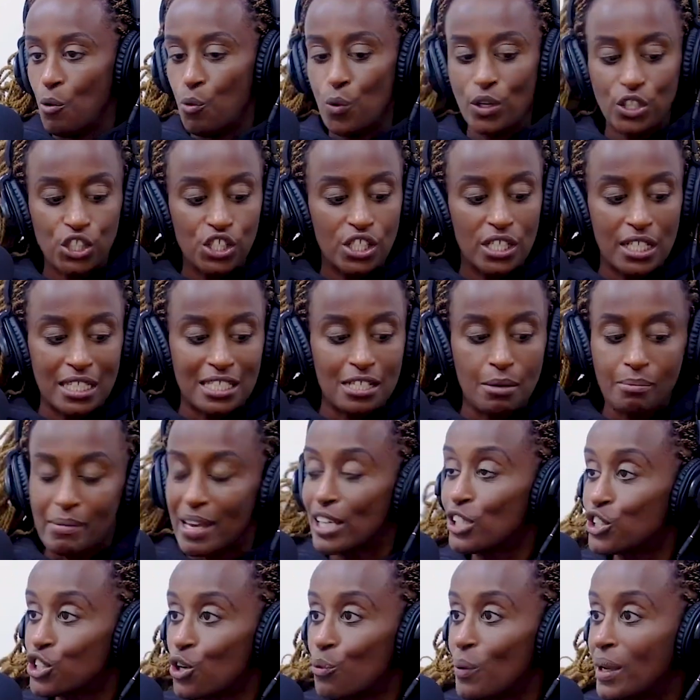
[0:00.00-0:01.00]
We just need to
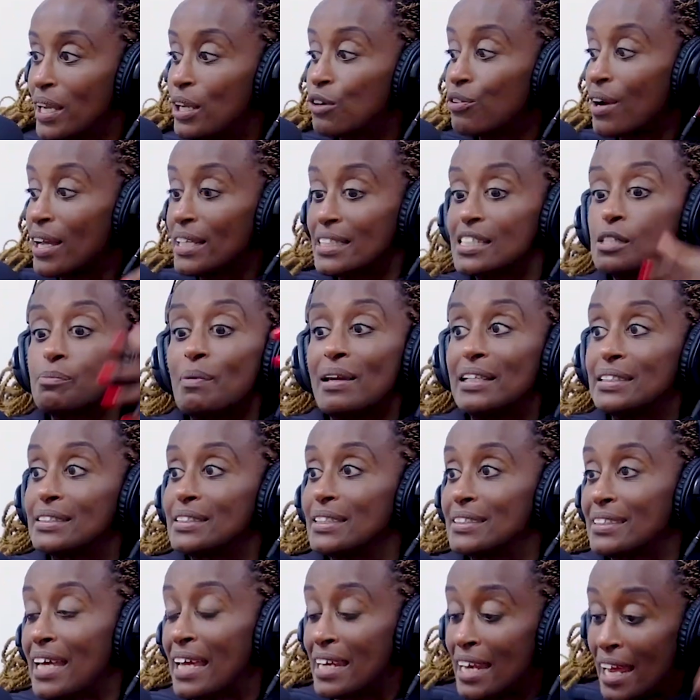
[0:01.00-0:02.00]
make sure we create
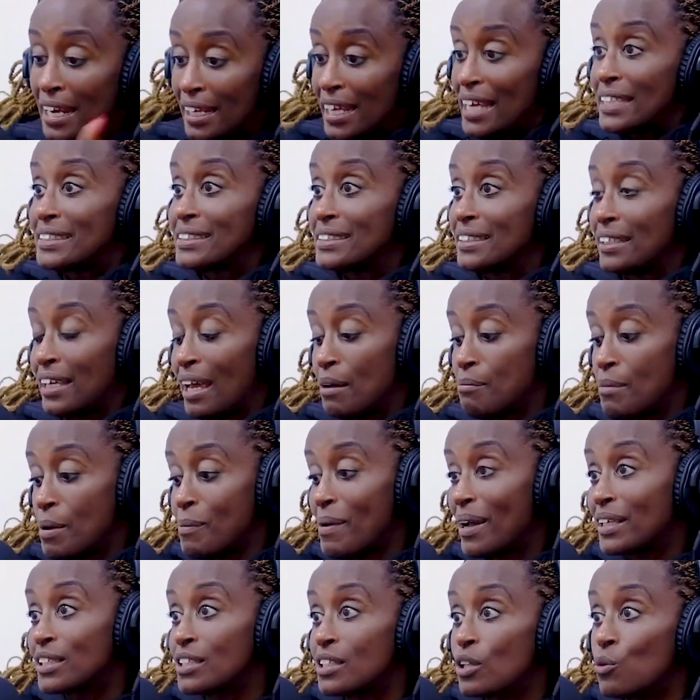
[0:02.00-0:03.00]
spaces. And I guess coming
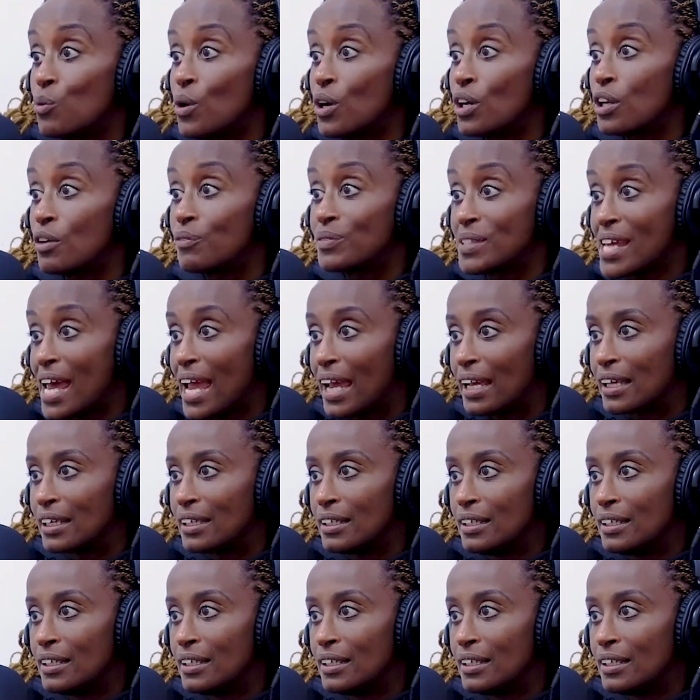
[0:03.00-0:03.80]
back to the world of tech.